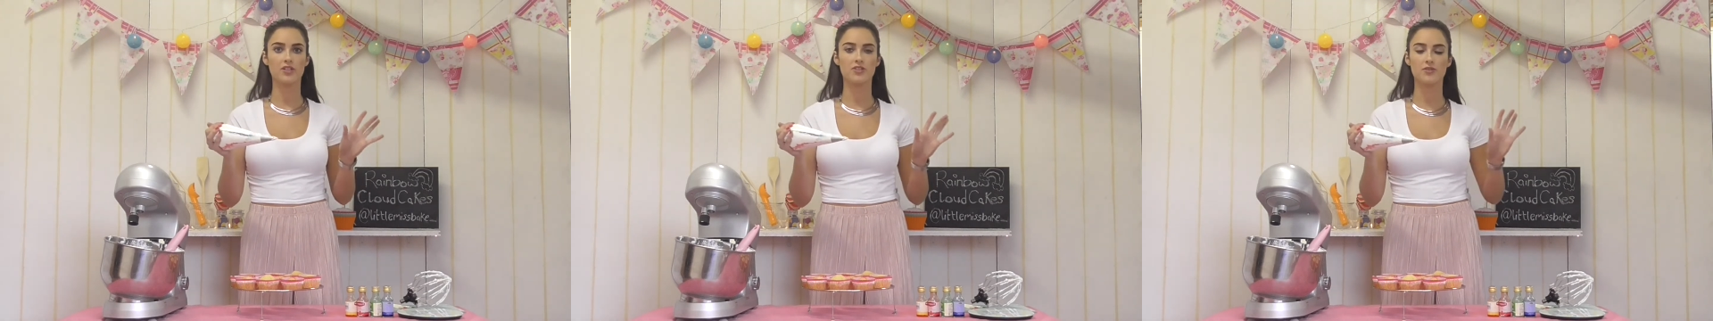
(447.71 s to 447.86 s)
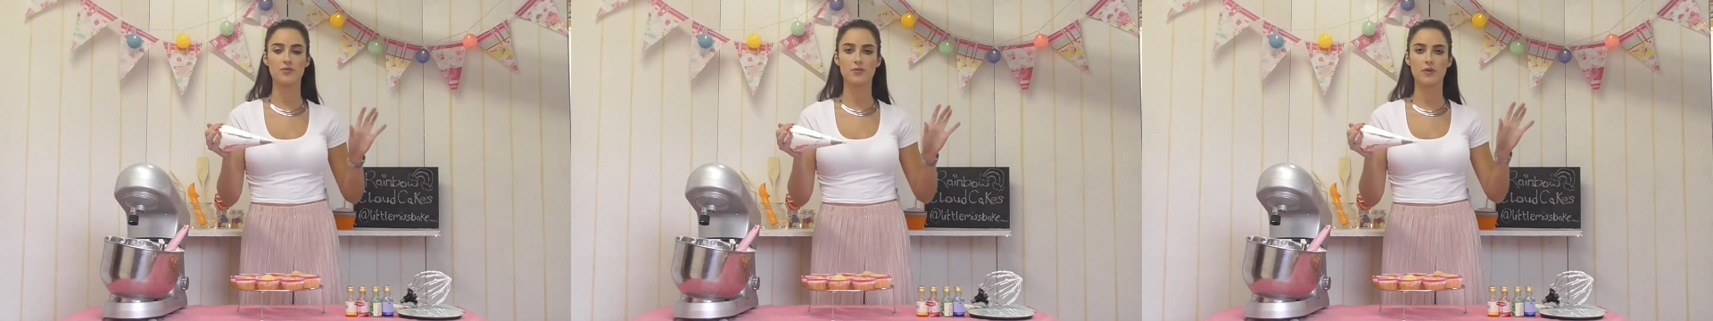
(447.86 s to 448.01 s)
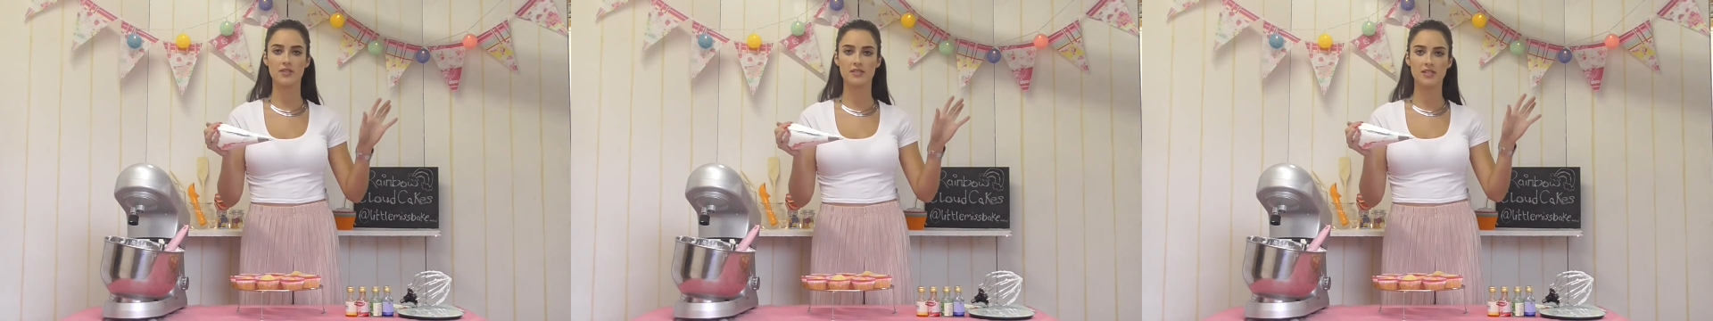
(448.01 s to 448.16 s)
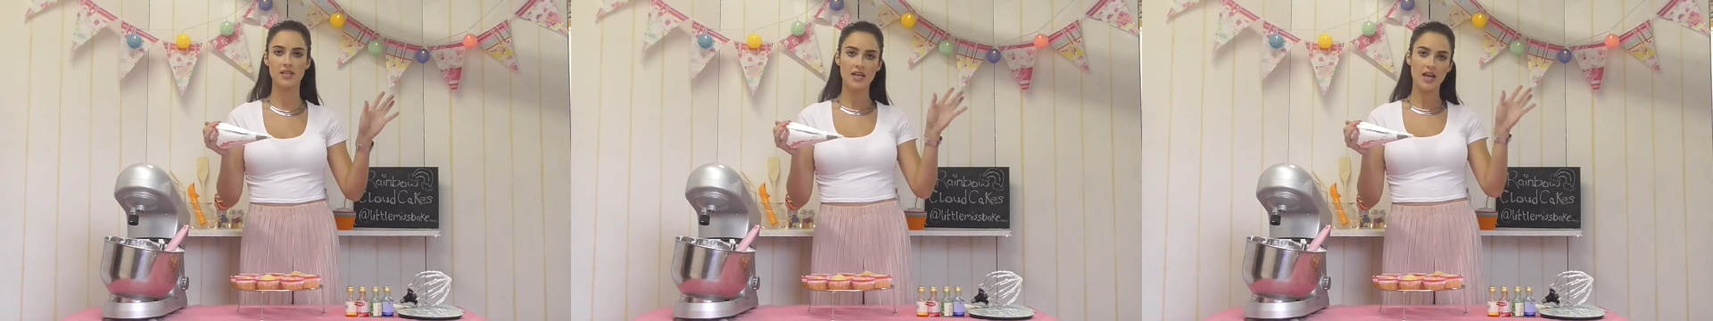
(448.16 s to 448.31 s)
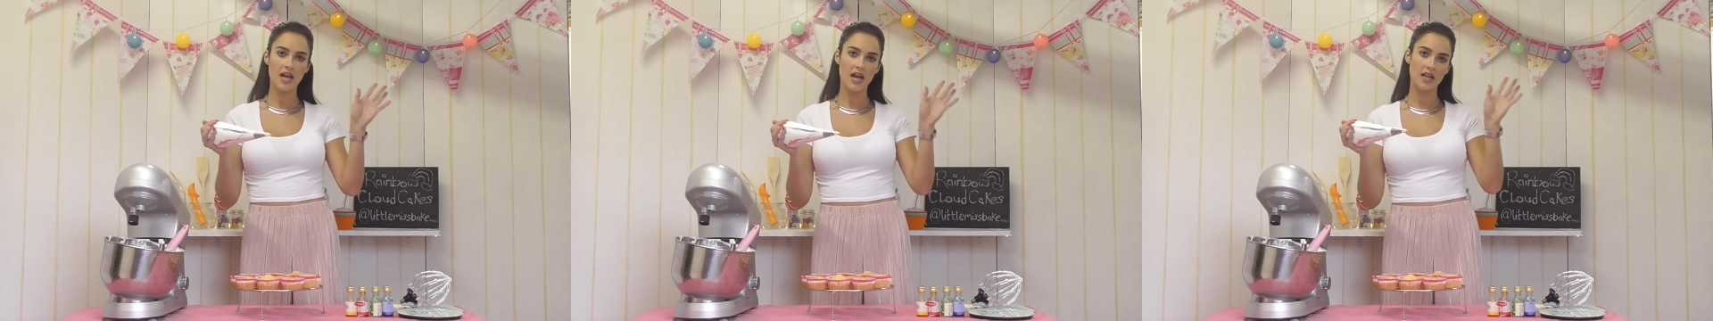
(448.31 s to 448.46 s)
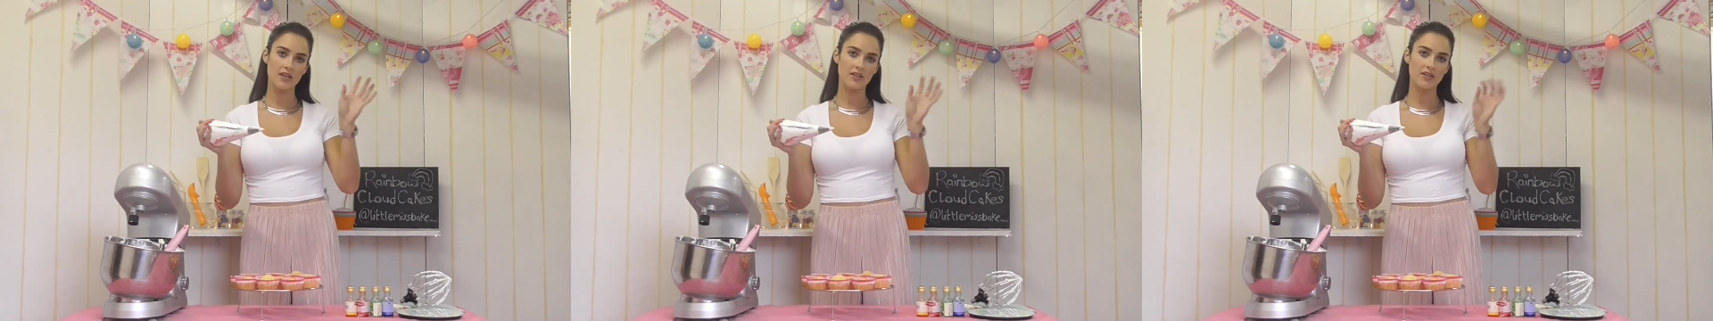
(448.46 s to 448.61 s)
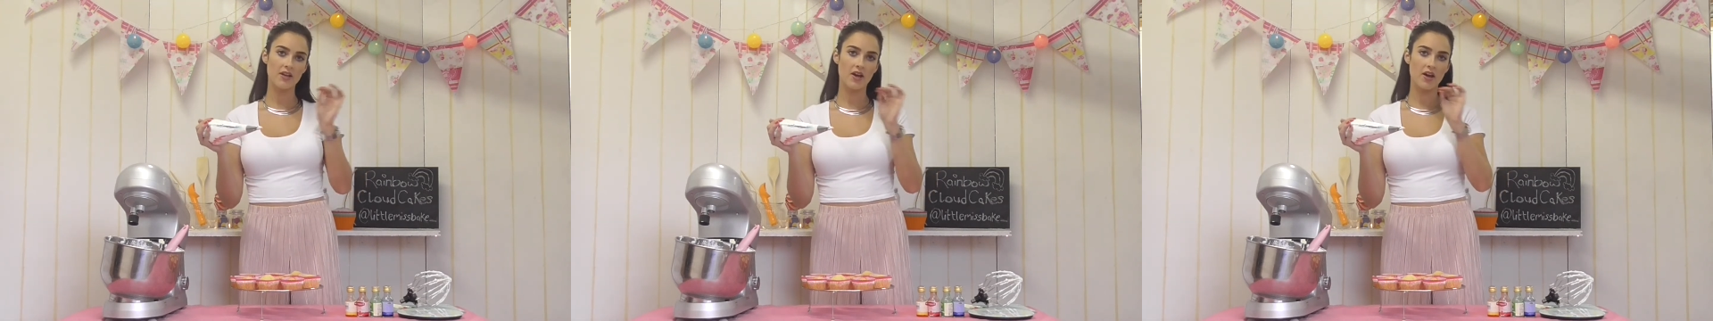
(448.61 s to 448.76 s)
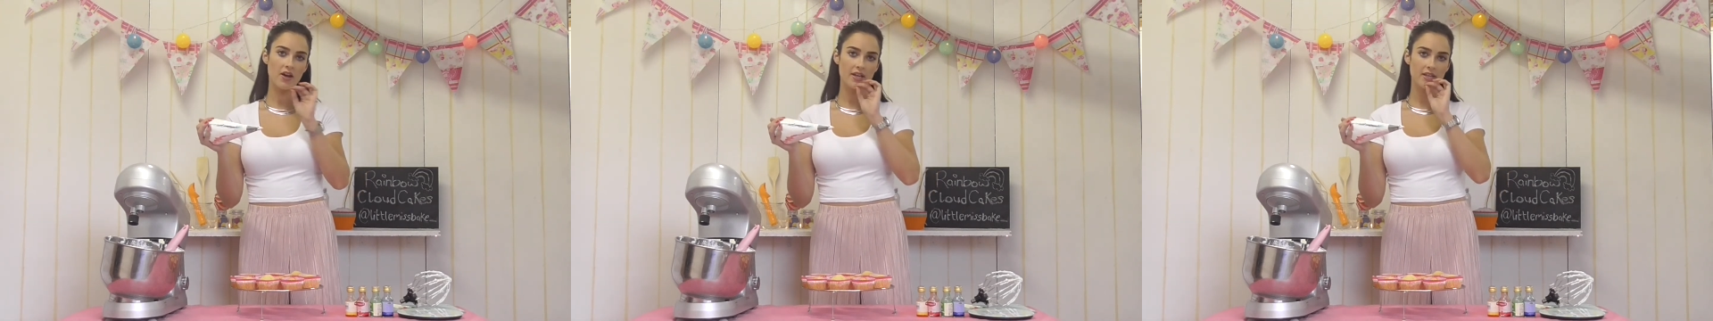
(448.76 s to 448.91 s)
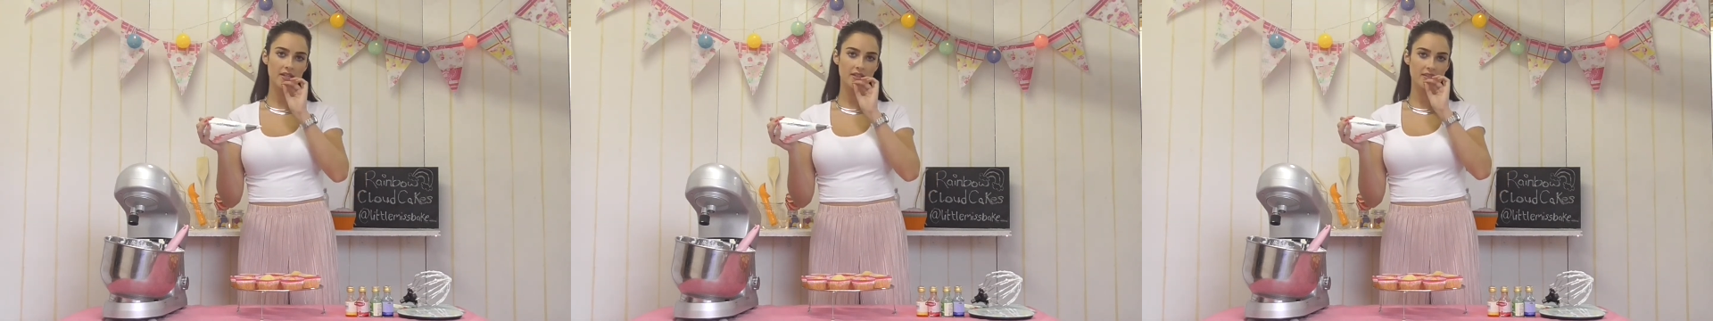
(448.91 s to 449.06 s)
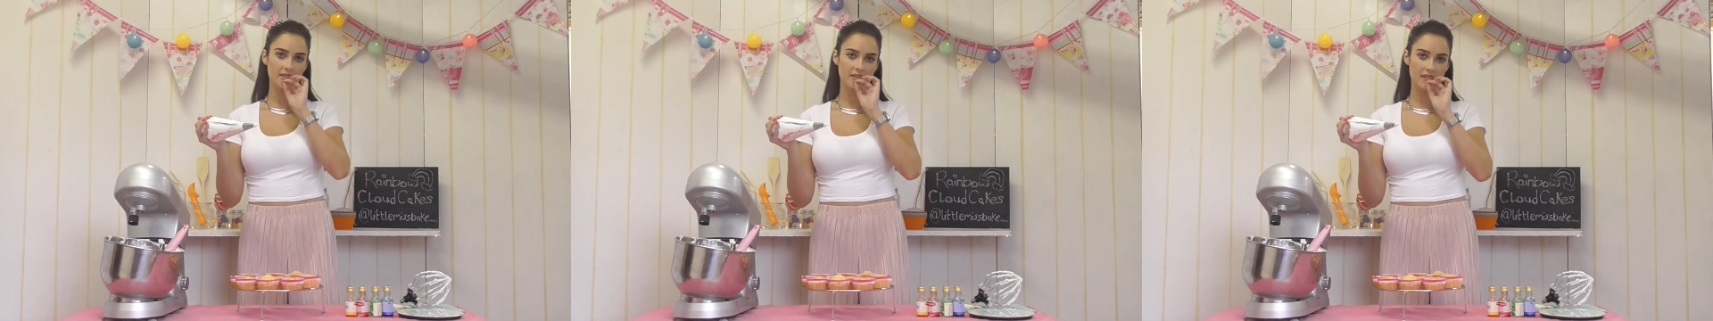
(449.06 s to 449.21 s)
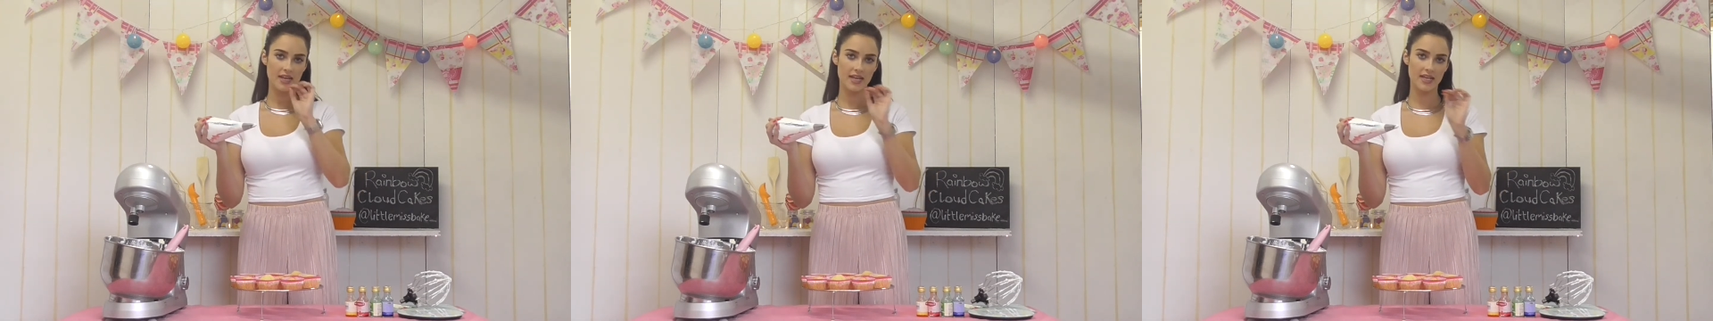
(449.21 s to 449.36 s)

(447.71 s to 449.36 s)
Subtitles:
I just want a nice